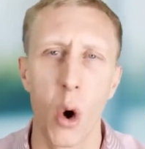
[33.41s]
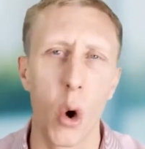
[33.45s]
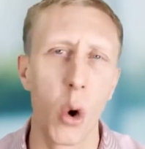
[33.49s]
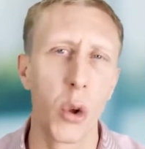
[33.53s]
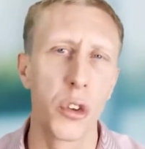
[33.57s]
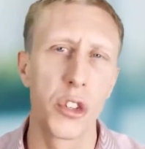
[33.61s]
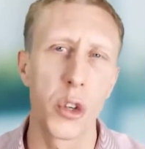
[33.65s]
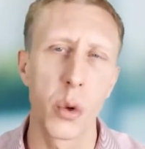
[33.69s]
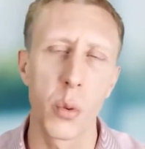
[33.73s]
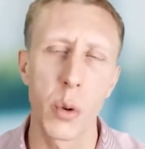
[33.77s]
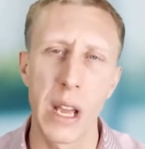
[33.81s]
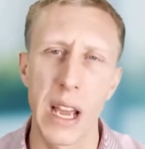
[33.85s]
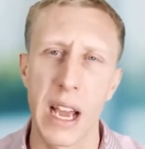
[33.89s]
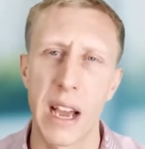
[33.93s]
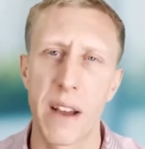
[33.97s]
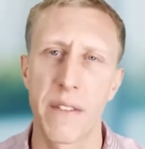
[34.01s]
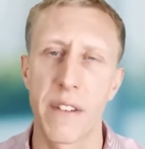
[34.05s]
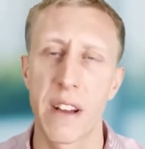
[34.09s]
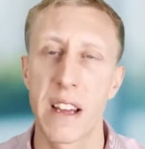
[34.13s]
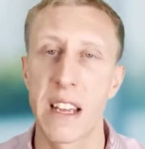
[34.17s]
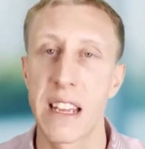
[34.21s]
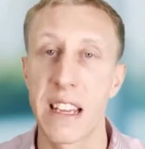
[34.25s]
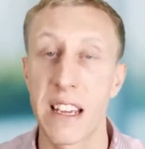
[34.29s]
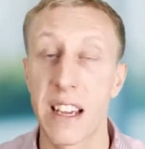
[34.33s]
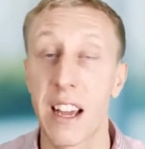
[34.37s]
or do we
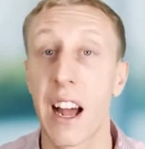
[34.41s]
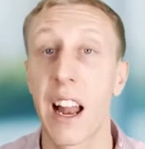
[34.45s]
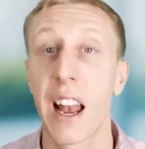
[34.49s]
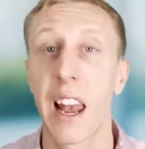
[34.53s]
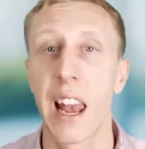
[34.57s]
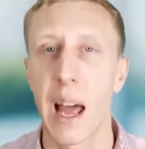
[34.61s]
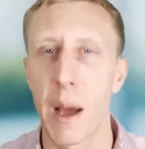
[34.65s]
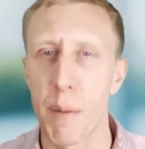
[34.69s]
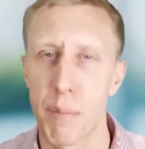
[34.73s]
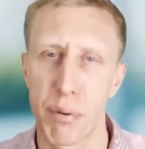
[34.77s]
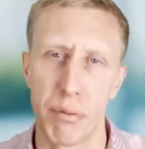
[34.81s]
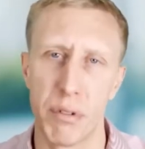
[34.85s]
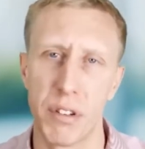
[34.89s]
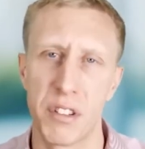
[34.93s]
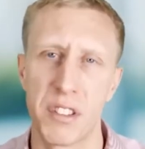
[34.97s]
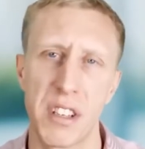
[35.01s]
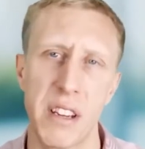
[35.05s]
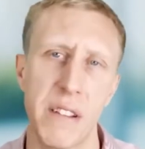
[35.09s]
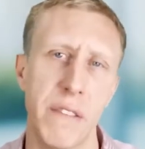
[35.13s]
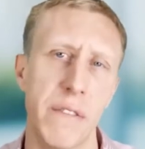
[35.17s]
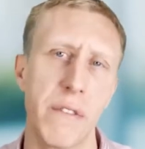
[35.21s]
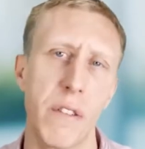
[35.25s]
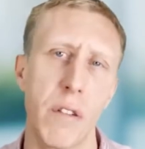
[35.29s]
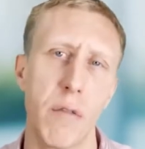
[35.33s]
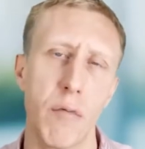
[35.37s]
have a
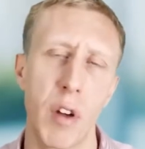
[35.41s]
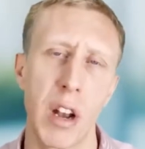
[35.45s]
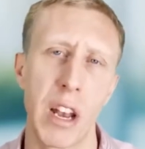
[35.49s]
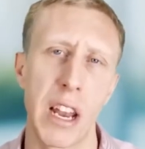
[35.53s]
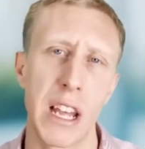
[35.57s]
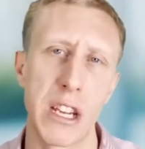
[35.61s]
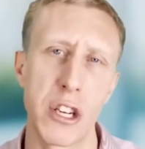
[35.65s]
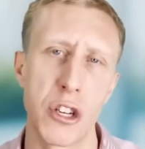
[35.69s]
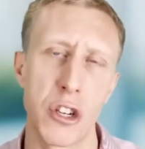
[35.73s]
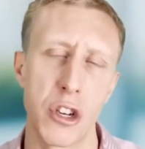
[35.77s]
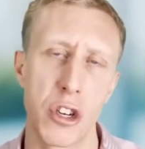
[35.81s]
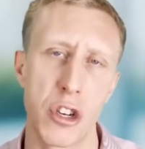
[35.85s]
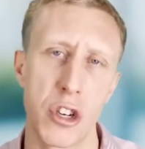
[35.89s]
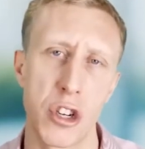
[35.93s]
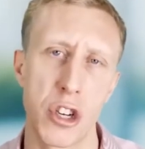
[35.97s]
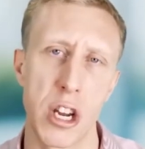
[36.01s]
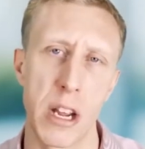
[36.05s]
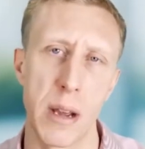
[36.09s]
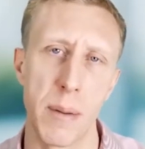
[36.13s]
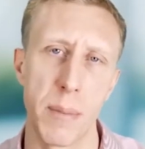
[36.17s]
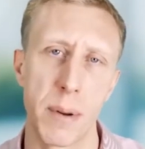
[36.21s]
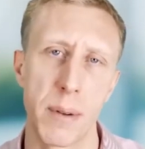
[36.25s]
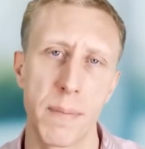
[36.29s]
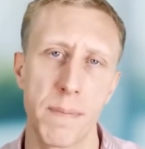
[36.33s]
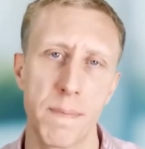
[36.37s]
collaborative
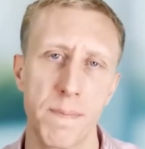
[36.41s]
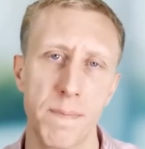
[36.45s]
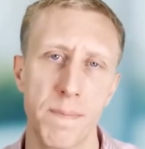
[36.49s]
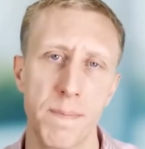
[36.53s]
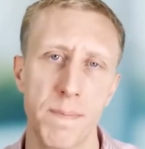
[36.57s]
relationship?